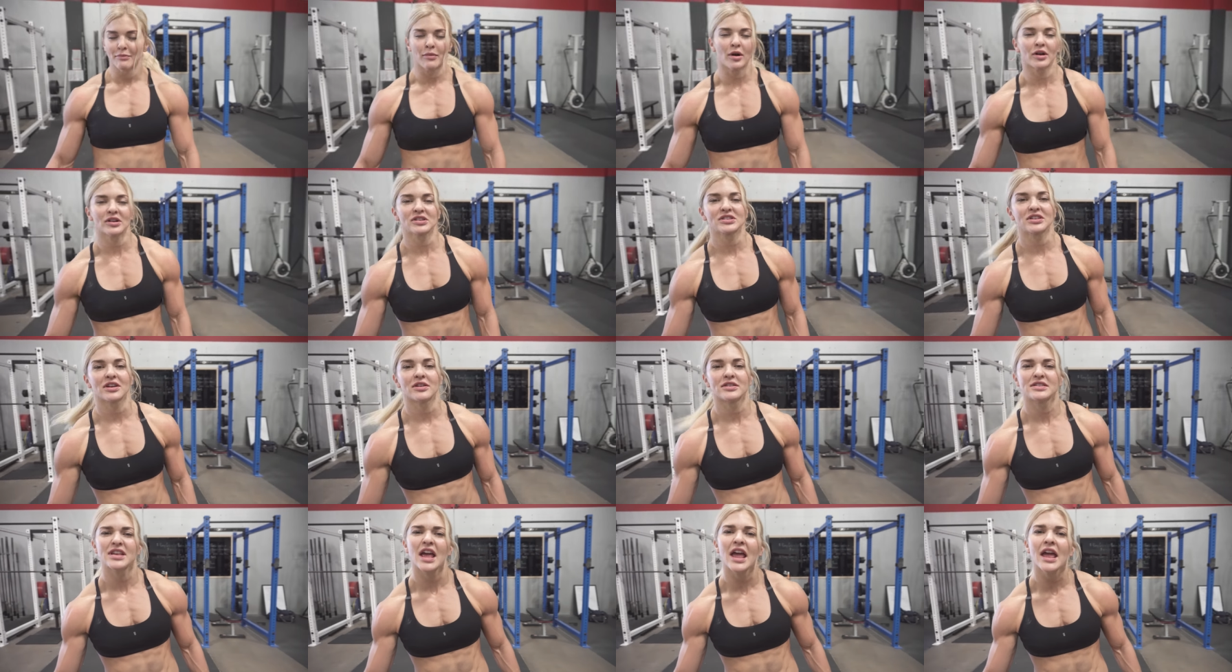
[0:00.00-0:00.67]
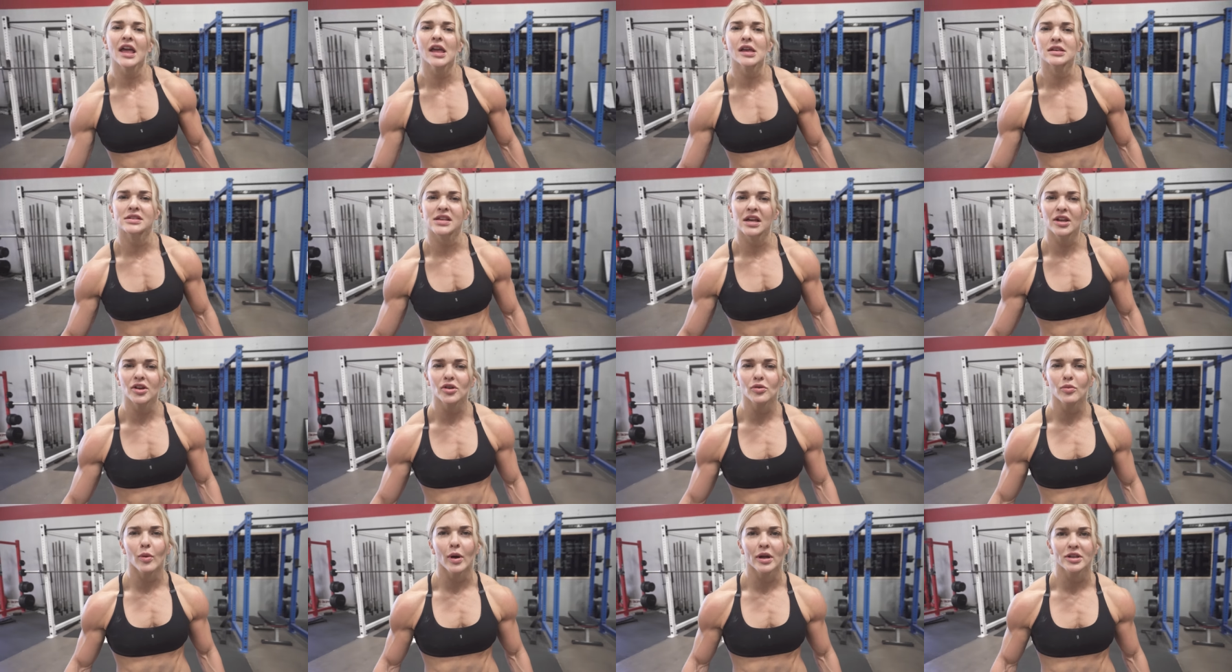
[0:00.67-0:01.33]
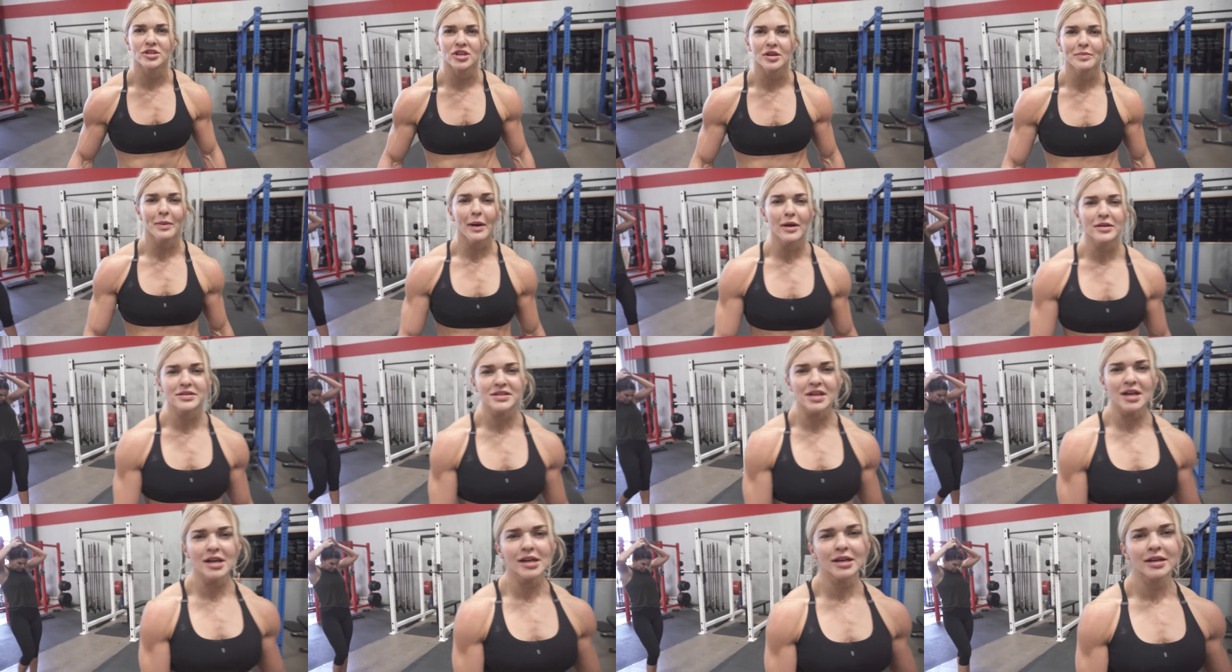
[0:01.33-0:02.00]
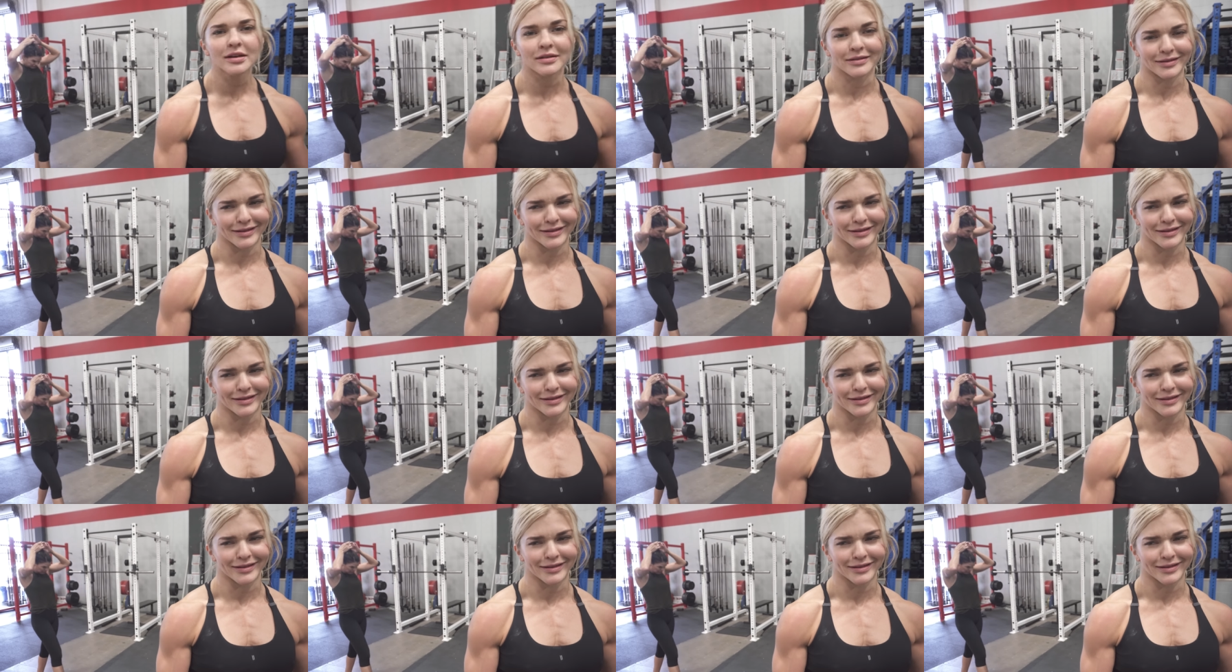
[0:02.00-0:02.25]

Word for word: Mars goes, hey, is that your white jeans on side?